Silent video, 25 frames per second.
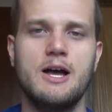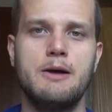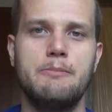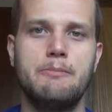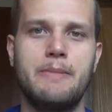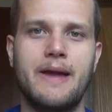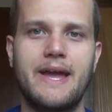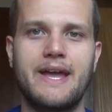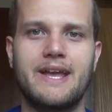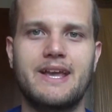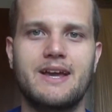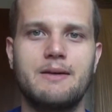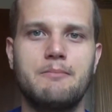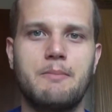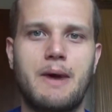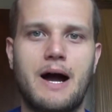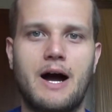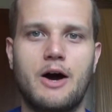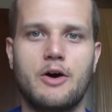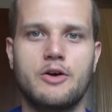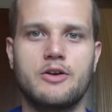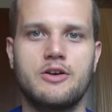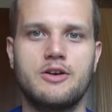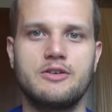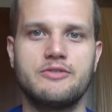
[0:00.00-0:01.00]
make them
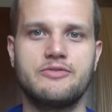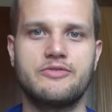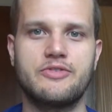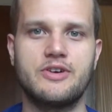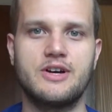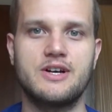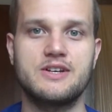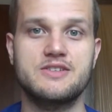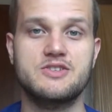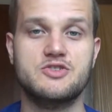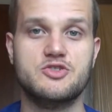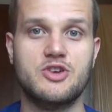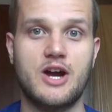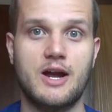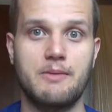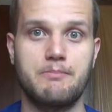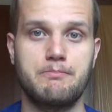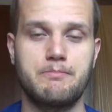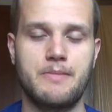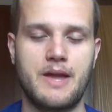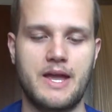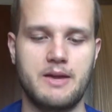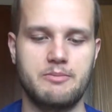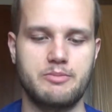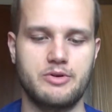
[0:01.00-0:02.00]
out of
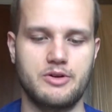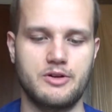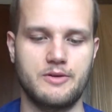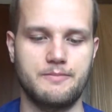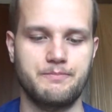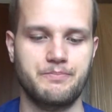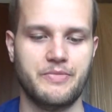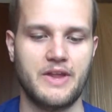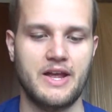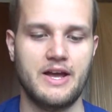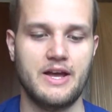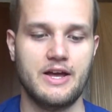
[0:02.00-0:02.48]
striped maple.